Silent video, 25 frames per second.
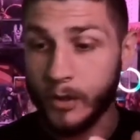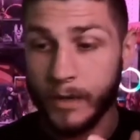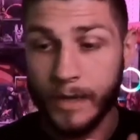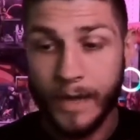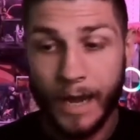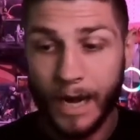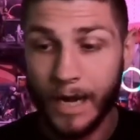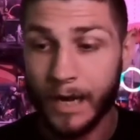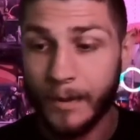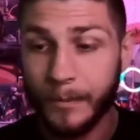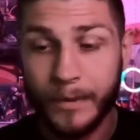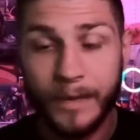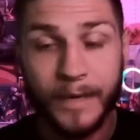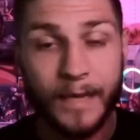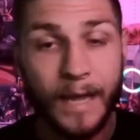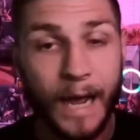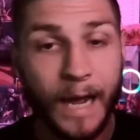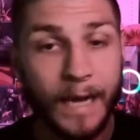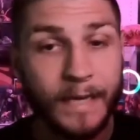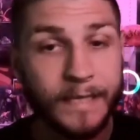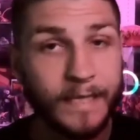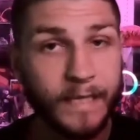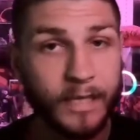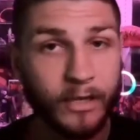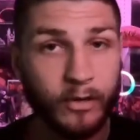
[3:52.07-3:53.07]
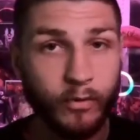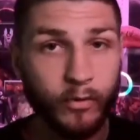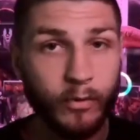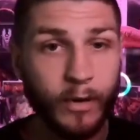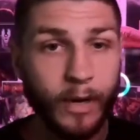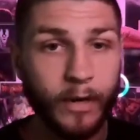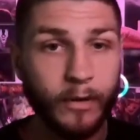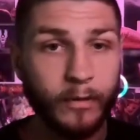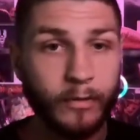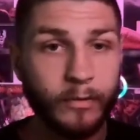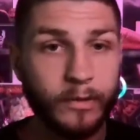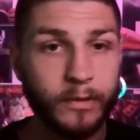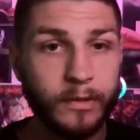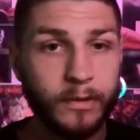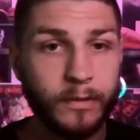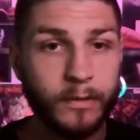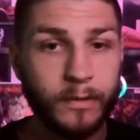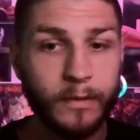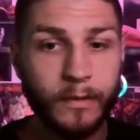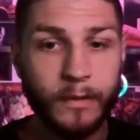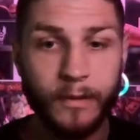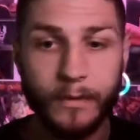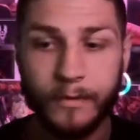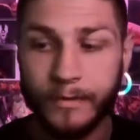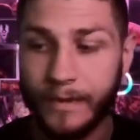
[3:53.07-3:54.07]
You got to be content
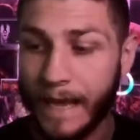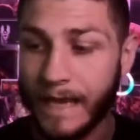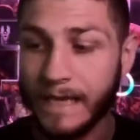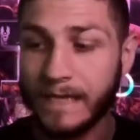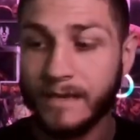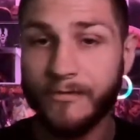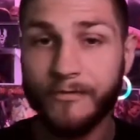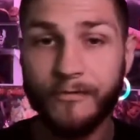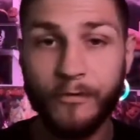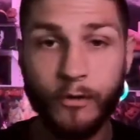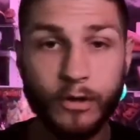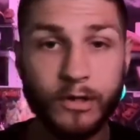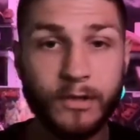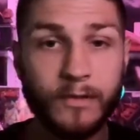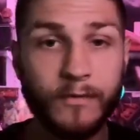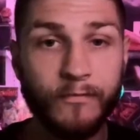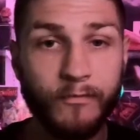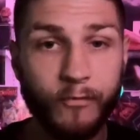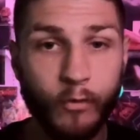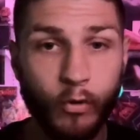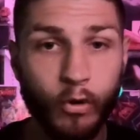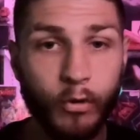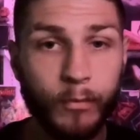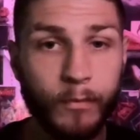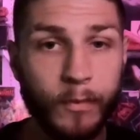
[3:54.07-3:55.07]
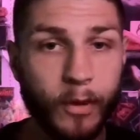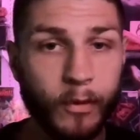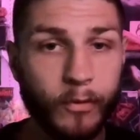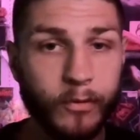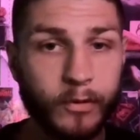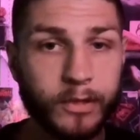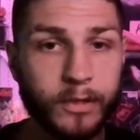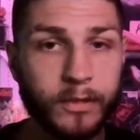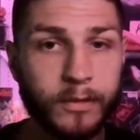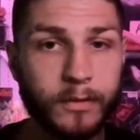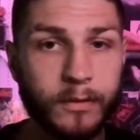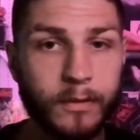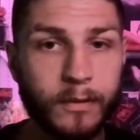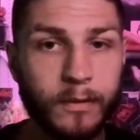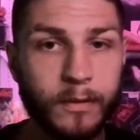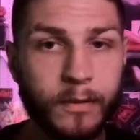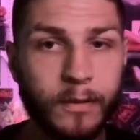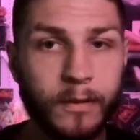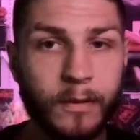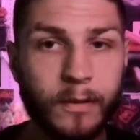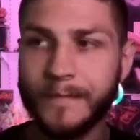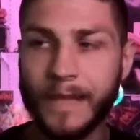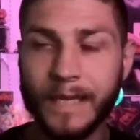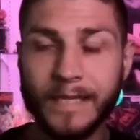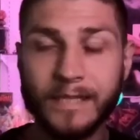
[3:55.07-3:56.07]
creators. That's first and foremost.
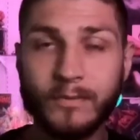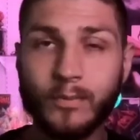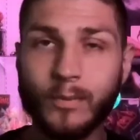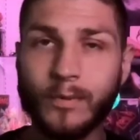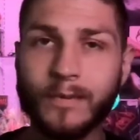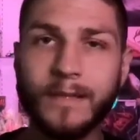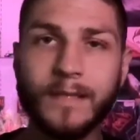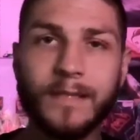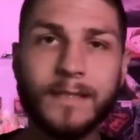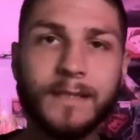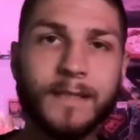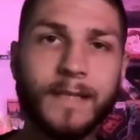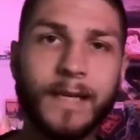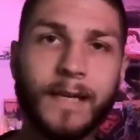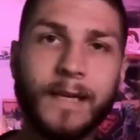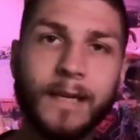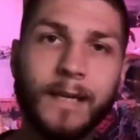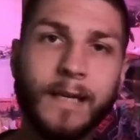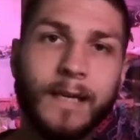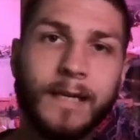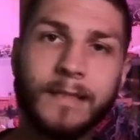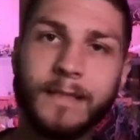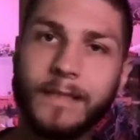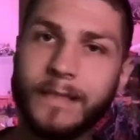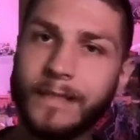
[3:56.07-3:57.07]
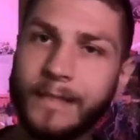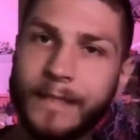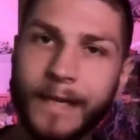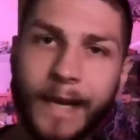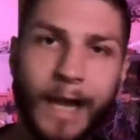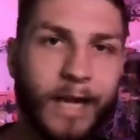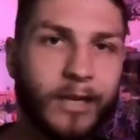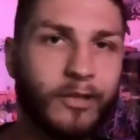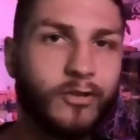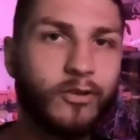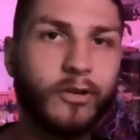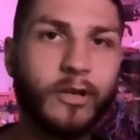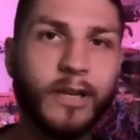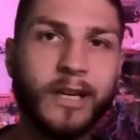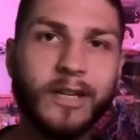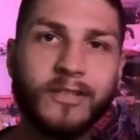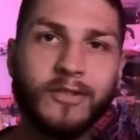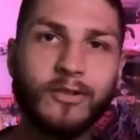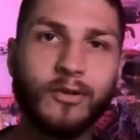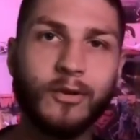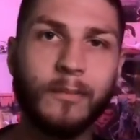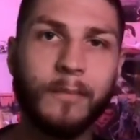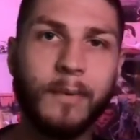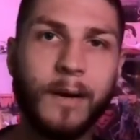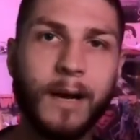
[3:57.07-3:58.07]
That's what the scene is. It's not
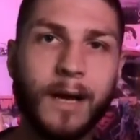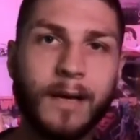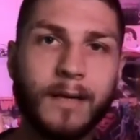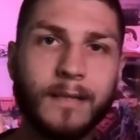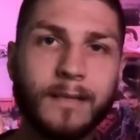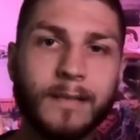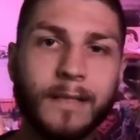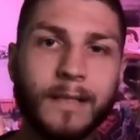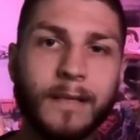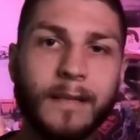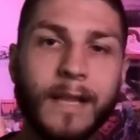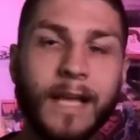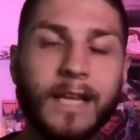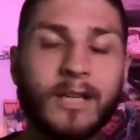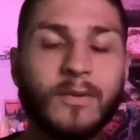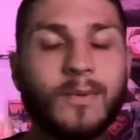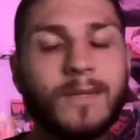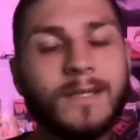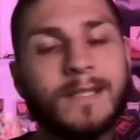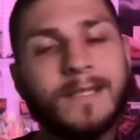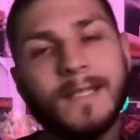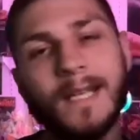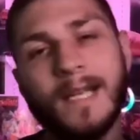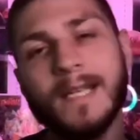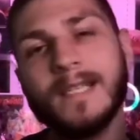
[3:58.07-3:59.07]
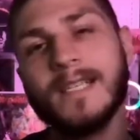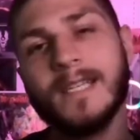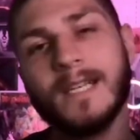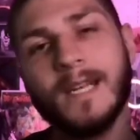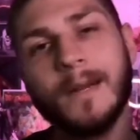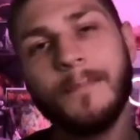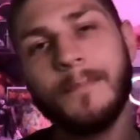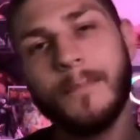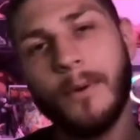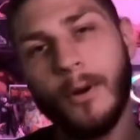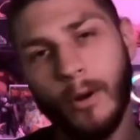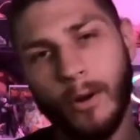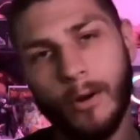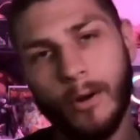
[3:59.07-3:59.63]
traditional boxing. That's what sets it